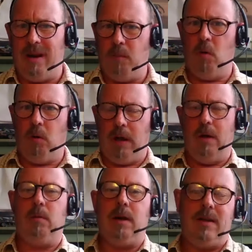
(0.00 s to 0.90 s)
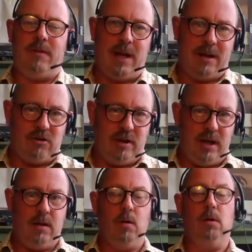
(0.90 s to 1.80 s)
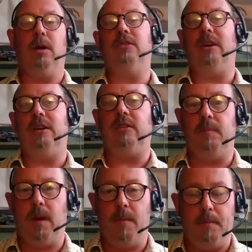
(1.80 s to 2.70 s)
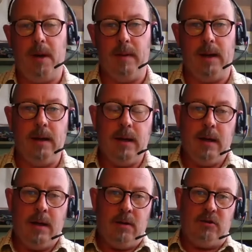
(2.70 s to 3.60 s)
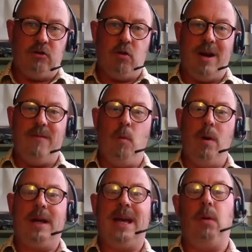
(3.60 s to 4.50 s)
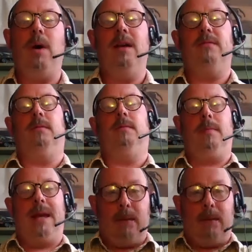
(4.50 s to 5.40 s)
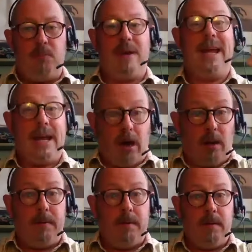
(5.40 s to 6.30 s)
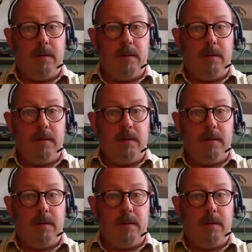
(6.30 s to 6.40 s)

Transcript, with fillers: more locally than actually organisationally by Boeing to try and work out a way of being able to bring it up,